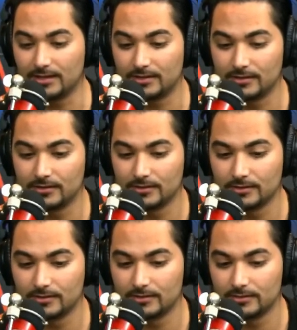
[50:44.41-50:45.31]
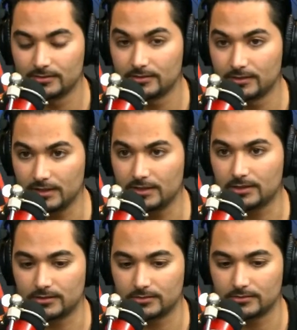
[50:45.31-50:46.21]
uh, on the East Coast. Yeah.
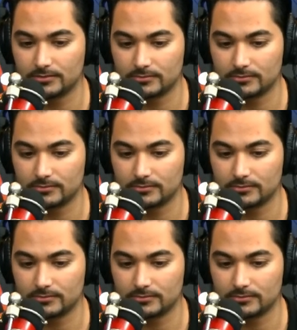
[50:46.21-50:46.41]
There was